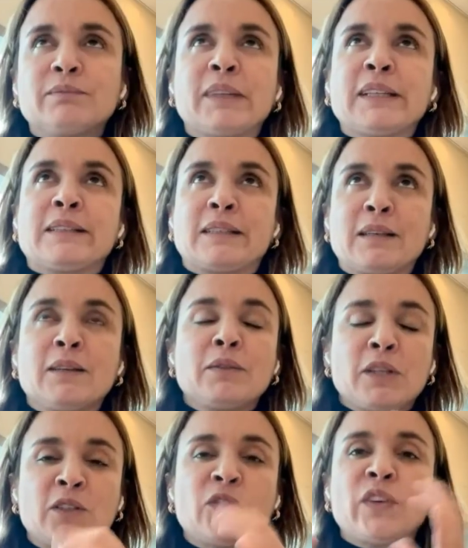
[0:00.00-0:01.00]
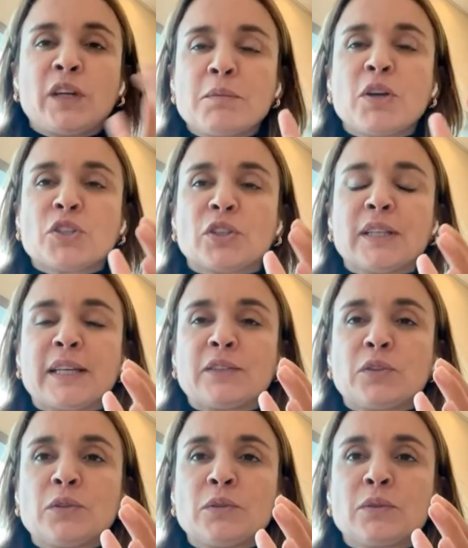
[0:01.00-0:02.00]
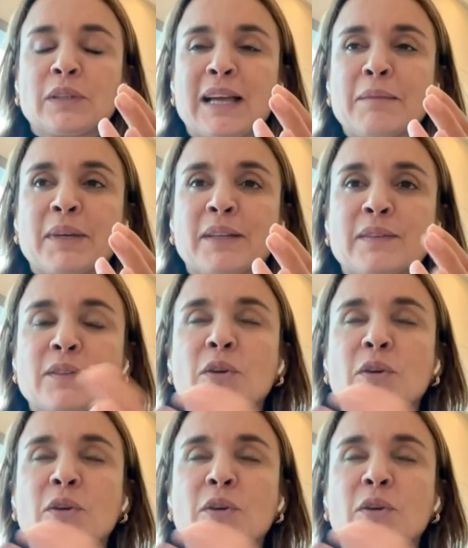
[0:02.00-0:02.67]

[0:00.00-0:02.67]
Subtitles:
It's very much linked to climate.